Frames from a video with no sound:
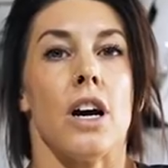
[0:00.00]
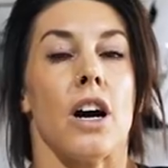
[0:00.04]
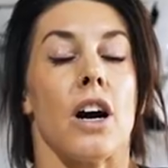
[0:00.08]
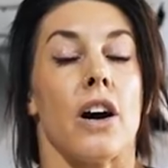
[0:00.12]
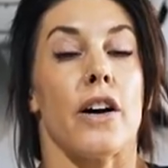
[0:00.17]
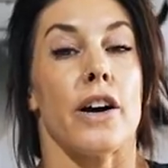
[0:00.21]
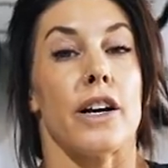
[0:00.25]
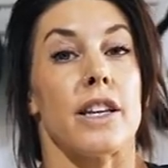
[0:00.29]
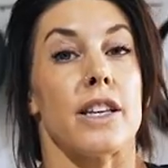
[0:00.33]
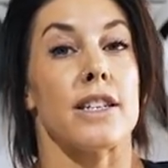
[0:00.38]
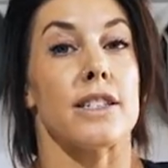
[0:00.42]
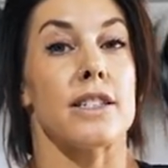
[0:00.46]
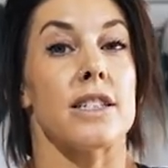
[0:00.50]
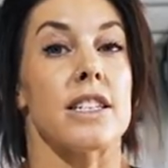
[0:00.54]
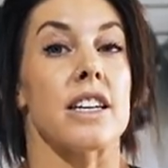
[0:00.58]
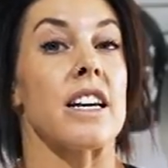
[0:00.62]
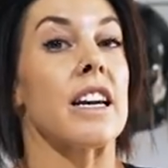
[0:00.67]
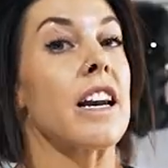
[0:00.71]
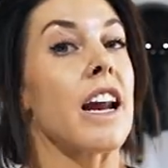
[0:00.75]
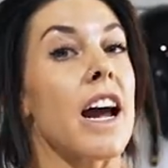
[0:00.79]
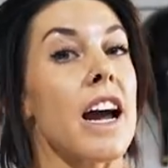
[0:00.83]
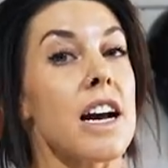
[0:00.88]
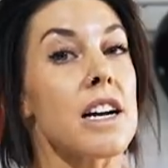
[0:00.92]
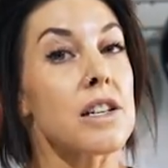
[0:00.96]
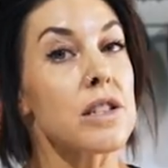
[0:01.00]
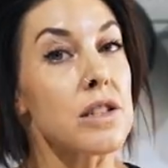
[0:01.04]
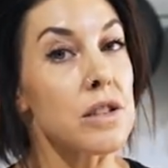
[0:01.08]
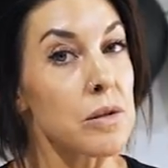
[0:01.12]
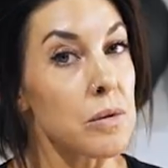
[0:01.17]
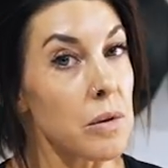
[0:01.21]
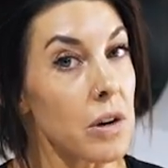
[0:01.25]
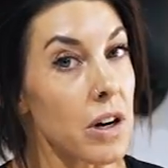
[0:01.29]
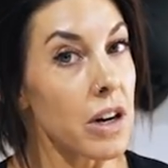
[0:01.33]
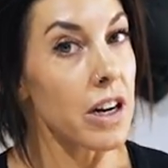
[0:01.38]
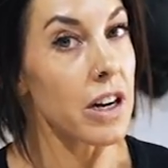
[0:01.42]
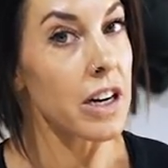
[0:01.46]
All right, this next
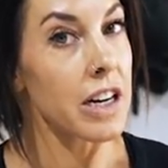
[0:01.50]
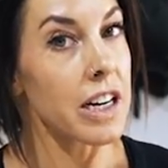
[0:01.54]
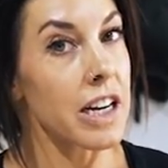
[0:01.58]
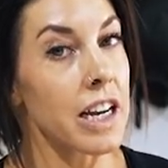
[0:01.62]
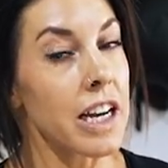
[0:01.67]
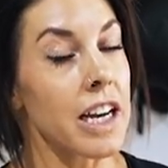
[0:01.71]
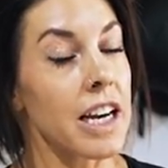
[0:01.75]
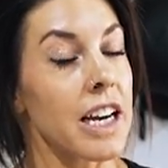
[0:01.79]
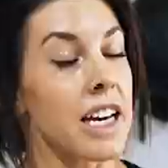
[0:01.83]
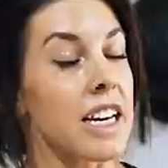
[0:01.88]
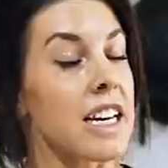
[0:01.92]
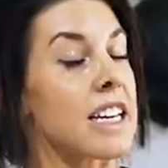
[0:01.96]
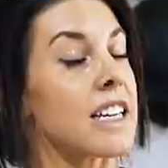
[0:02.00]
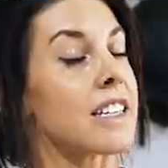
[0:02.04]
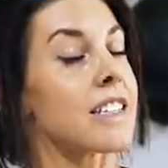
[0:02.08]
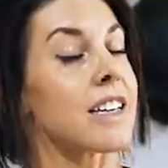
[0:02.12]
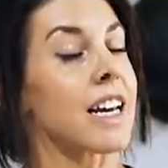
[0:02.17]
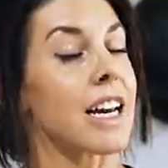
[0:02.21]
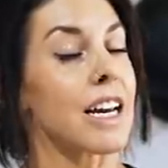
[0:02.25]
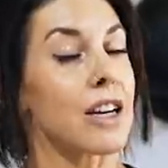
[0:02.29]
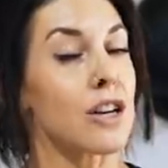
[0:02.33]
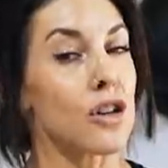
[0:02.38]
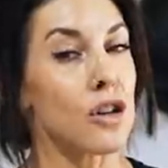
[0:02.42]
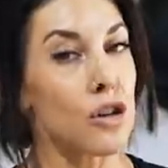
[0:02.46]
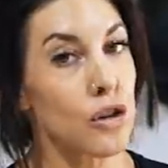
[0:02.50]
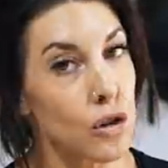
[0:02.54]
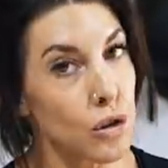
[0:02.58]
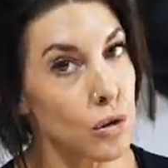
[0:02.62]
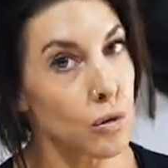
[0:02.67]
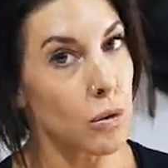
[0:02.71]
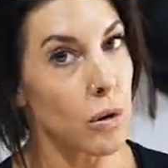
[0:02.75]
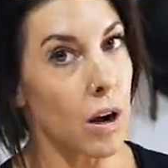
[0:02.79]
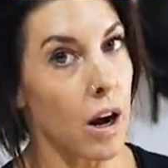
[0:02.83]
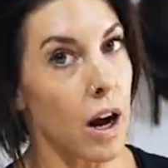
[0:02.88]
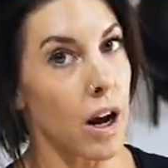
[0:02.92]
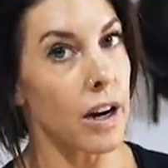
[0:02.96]
one is a new
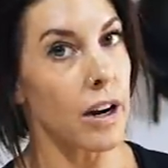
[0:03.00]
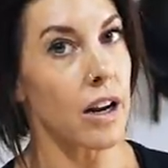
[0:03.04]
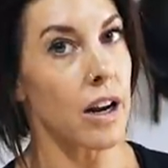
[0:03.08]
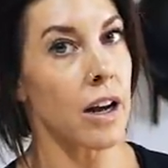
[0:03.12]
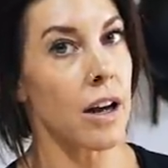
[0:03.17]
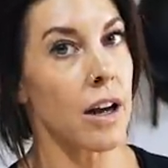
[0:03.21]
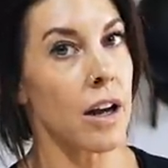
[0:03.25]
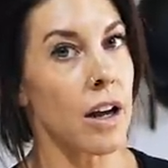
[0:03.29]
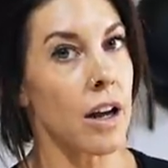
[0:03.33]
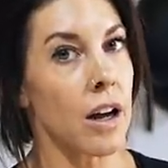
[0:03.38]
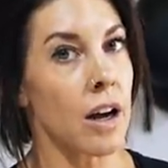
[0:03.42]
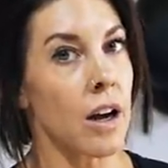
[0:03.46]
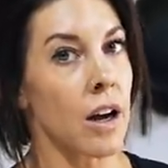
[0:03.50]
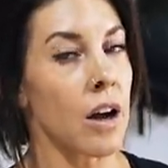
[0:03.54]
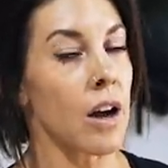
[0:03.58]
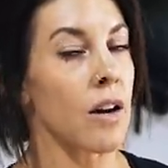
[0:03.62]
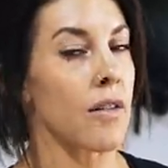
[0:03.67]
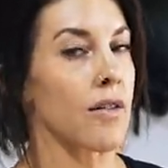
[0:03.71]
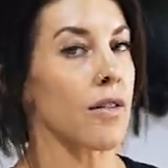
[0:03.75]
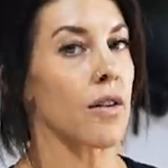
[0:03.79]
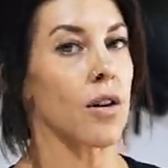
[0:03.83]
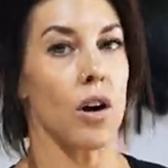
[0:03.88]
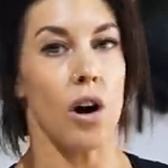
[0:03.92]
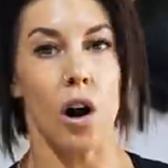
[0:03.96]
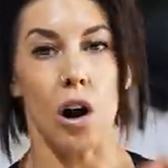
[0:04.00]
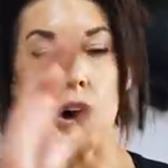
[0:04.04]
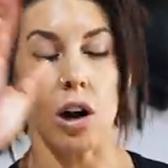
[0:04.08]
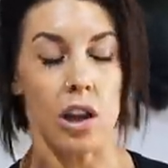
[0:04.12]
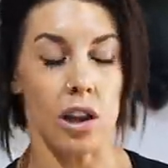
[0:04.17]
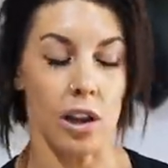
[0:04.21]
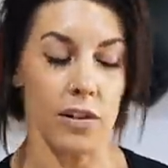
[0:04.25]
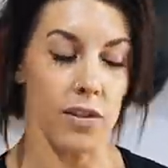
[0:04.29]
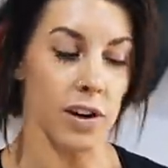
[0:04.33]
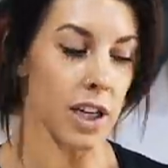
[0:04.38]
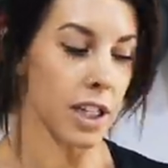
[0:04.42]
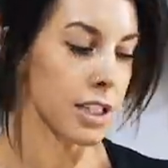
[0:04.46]
one for
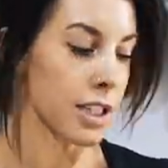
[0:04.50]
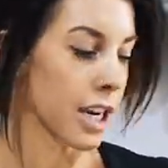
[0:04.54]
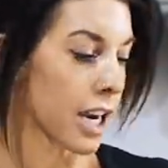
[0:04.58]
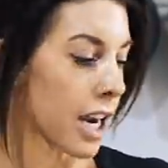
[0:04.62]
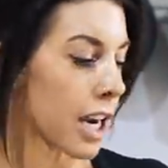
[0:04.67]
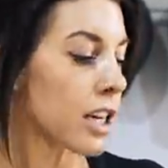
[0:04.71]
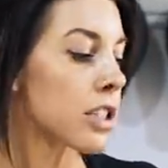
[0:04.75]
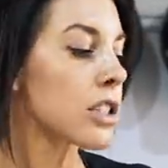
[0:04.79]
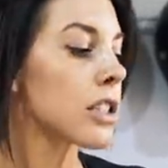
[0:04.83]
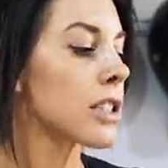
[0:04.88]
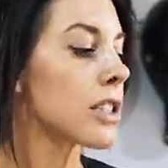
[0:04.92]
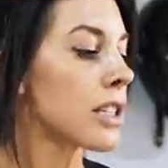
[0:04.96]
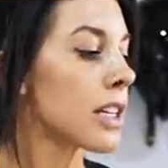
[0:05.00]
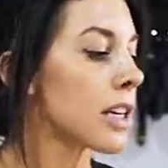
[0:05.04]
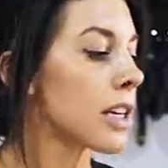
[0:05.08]
all of us. I actually